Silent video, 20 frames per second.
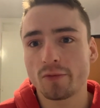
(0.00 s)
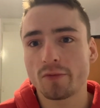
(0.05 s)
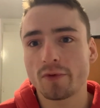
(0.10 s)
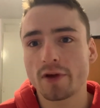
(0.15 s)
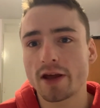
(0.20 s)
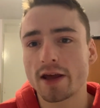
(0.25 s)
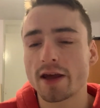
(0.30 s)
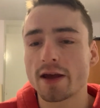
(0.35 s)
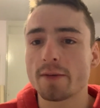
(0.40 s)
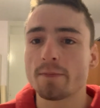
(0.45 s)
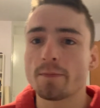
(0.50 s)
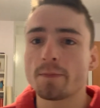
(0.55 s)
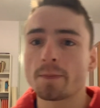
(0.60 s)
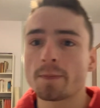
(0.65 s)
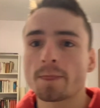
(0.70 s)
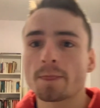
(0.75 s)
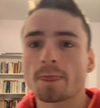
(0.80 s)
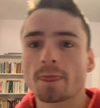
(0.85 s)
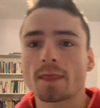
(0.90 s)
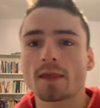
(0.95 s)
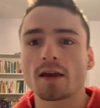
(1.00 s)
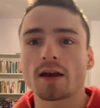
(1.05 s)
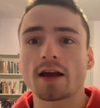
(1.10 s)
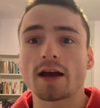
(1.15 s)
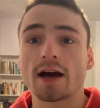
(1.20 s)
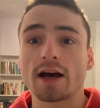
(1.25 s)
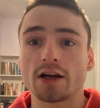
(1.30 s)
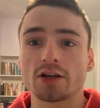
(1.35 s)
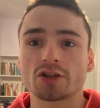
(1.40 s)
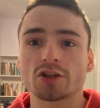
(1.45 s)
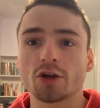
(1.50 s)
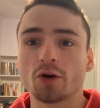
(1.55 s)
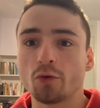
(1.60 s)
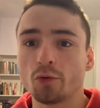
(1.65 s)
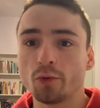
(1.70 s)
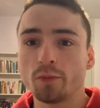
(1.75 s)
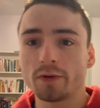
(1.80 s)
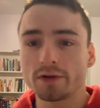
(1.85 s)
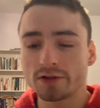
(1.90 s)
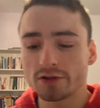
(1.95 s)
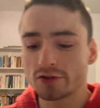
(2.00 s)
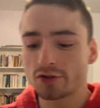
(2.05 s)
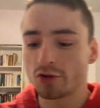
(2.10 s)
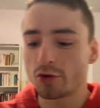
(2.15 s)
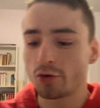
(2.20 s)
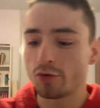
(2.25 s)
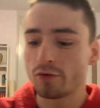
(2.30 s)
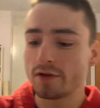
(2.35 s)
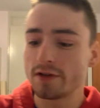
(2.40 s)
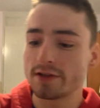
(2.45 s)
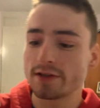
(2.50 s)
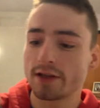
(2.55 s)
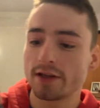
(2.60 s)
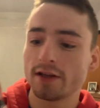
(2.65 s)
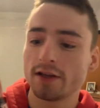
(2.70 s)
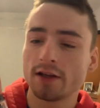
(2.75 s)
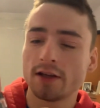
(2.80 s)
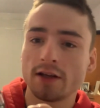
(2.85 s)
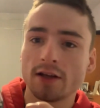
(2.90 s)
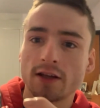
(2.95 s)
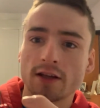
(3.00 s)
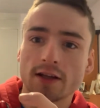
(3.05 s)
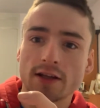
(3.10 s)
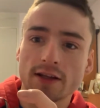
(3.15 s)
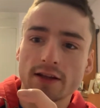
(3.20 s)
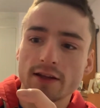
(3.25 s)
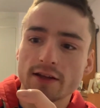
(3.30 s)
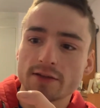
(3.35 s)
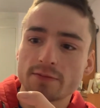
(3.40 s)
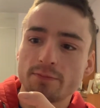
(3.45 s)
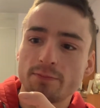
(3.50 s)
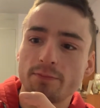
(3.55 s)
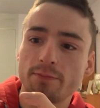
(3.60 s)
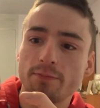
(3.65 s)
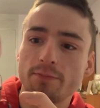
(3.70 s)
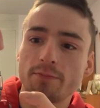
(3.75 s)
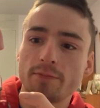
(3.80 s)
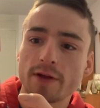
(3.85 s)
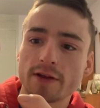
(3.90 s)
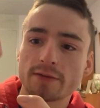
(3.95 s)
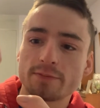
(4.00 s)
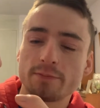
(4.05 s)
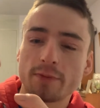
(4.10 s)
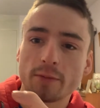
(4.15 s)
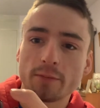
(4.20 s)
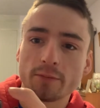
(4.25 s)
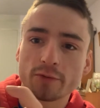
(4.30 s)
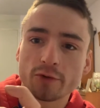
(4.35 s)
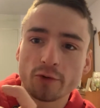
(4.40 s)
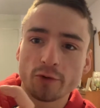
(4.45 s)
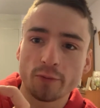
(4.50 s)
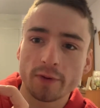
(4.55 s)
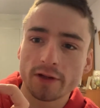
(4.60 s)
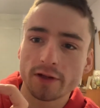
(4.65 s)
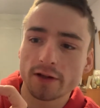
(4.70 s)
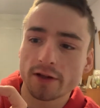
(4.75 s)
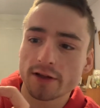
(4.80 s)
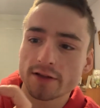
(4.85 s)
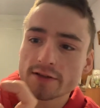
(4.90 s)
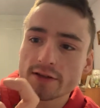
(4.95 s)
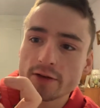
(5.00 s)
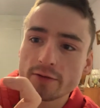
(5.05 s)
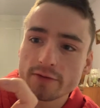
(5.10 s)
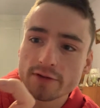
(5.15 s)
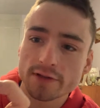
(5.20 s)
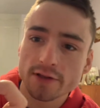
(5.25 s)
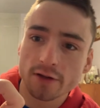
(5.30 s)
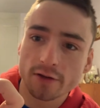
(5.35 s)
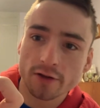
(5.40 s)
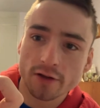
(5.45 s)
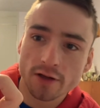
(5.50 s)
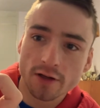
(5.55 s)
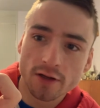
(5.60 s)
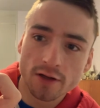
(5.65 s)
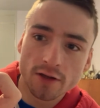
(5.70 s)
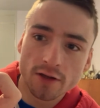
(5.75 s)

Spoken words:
it actually opens too easy. Like this bumped open, that's how easy, look.